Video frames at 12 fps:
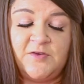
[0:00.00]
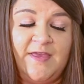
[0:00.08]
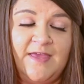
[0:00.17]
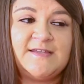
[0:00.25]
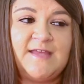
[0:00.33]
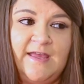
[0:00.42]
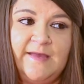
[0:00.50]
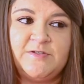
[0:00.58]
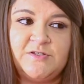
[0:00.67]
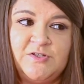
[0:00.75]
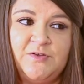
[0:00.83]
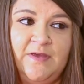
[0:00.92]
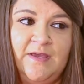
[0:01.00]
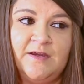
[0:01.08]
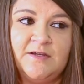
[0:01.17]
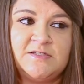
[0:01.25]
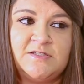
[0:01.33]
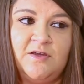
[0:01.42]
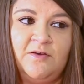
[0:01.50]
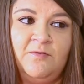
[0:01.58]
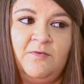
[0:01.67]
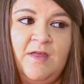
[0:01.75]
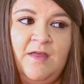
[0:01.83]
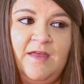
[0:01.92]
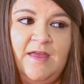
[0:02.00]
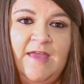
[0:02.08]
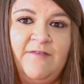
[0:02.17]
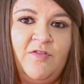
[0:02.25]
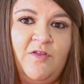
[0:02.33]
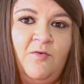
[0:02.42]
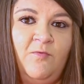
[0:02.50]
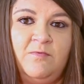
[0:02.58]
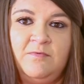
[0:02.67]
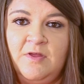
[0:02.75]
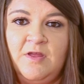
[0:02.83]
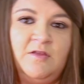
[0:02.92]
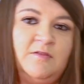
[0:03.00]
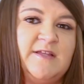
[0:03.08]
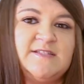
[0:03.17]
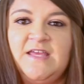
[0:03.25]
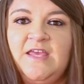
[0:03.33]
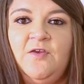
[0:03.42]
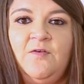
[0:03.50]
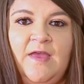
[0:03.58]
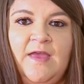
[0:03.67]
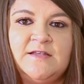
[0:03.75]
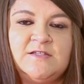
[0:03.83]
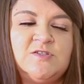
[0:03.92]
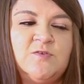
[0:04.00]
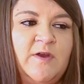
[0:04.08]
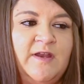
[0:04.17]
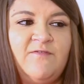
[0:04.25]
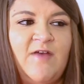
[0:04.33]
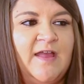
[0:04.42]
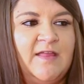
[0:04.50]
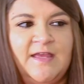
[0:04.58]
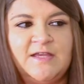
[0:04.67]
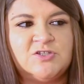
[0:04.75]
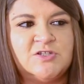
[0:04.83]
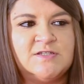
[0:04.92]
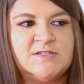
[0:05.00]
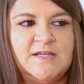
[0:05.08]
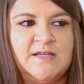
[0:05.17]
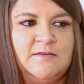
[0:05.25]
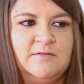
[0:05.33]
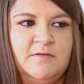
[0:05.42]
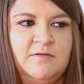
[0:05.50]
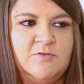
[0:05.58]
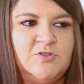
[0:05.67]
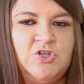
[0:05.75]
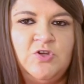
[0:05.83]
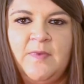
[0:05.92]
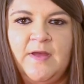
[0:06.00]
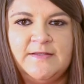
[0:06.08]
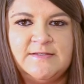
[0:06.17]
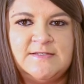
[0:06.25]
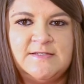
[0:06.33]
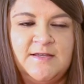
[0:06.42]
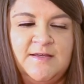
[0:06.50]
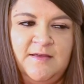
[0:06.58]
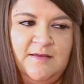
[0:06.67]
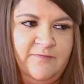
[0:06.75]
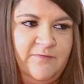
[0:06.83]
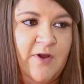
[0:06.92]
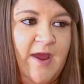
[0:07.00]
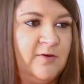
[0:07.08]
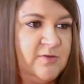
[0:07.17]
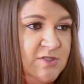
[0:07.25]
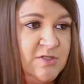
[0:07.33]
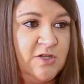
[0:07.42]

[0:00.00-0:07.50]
So it can take up to two years. Two so years. even though, let's say you get 20 violations in two months for hours of